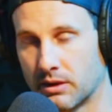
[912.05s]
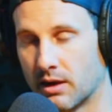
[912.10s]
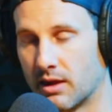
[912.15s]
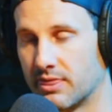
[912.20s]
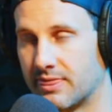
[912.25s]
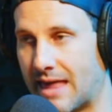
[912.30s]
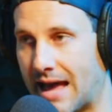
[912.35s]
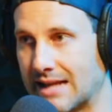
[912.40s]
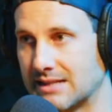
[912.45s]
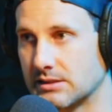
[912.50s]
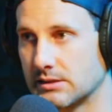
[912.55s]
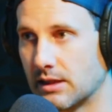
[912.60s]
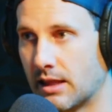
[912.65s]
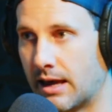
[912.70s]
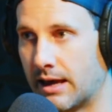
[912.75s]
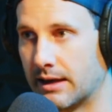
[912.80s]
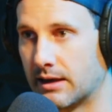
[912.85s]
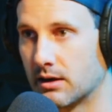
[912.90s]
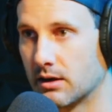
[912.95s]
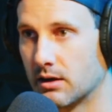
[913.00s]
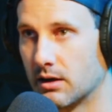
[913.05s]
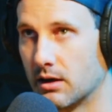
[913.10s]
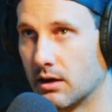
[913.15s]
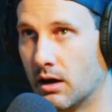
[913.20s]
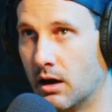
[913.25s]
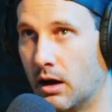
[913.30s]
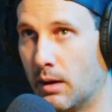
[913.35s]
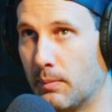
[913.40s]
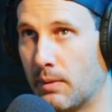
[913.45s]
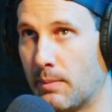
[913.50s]
That's like,
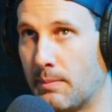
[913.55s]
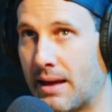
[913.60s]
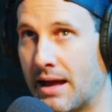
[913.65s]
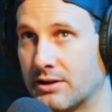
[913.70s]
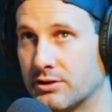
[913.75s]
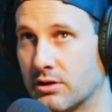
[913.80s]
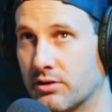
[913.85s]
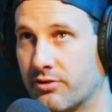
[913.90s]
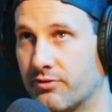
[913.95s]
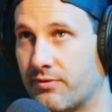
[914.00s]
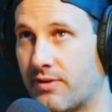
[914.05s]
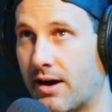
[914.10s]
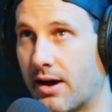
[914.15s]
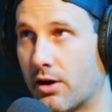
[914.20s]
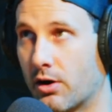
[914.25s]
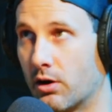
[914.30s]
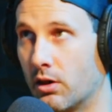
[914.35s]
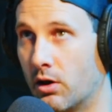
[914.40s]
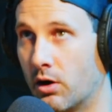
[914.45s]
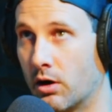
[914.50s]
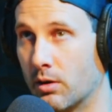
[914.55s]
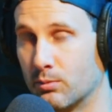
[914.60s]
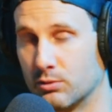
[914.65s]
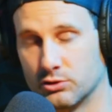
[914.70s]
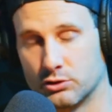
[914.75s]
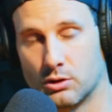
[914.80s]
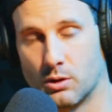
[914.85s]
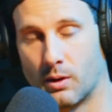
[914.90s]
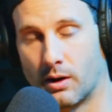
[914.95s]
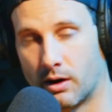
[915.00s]
imagine a fire alarm was
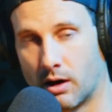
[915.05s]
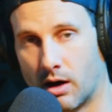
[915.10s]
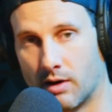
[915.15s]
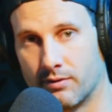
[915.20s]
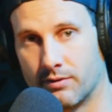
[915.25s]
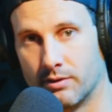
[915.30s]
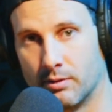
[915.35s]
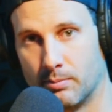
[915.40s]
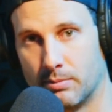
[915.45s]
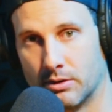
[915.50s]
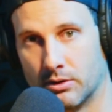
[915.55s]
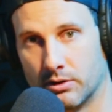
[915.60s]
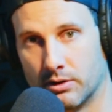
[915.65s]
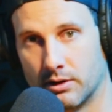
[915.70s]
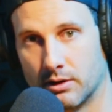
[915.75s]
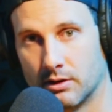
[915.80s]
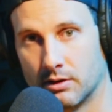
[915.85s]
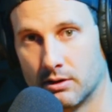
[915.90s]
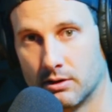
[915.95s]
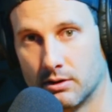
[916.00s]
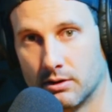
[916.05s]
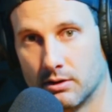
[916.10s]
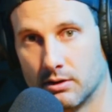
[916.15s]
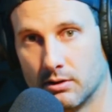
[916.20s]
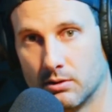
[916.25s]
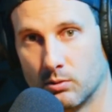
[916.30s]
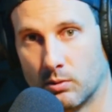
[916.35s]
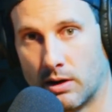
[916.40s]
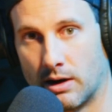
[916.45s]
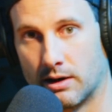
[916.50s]
going off in a building,
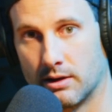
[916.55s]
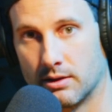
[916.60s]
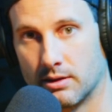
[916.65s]
right?